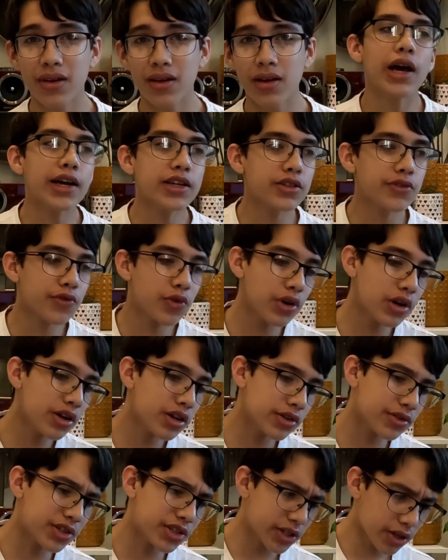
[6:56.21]
You were an active
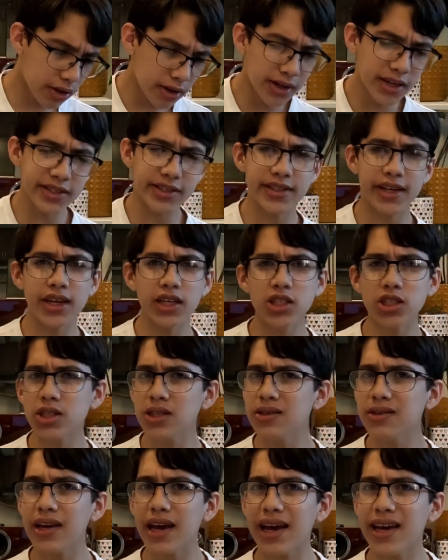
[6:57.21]
critic of
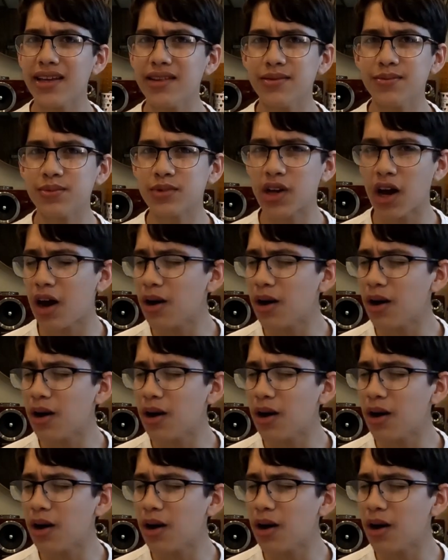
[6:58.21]
Stalinization and